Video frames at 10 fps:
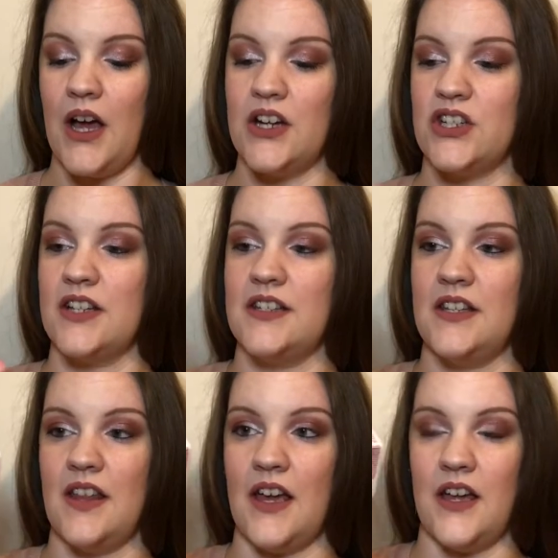As you can
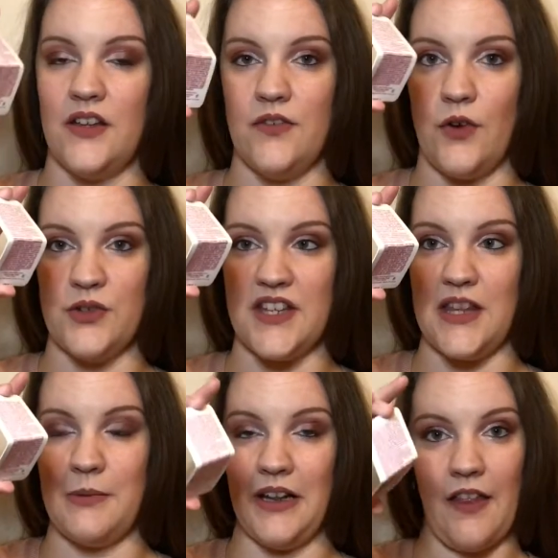see there, you fold it in
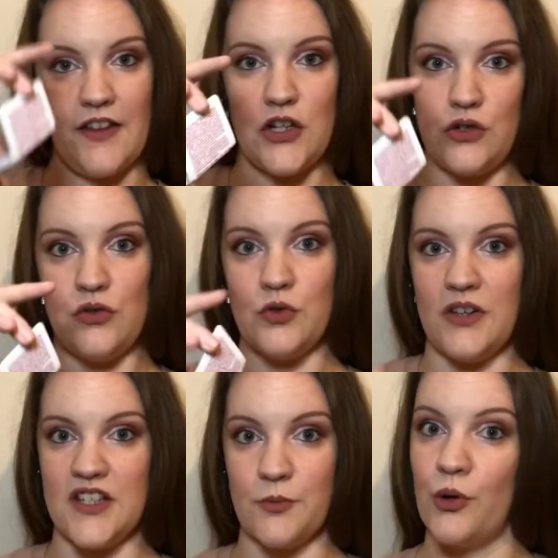the middle and then you do
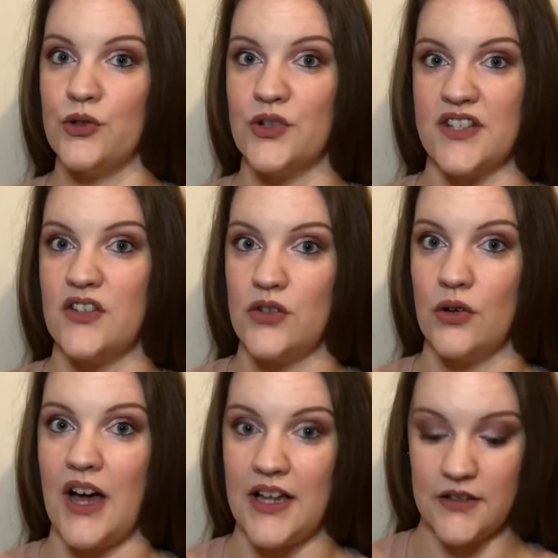squeeze the product into
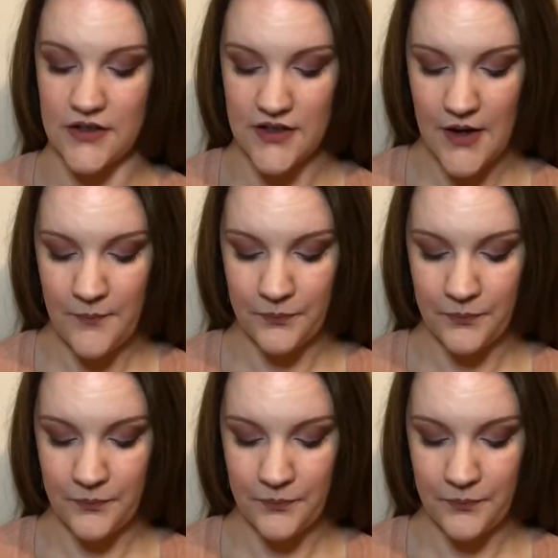your hands.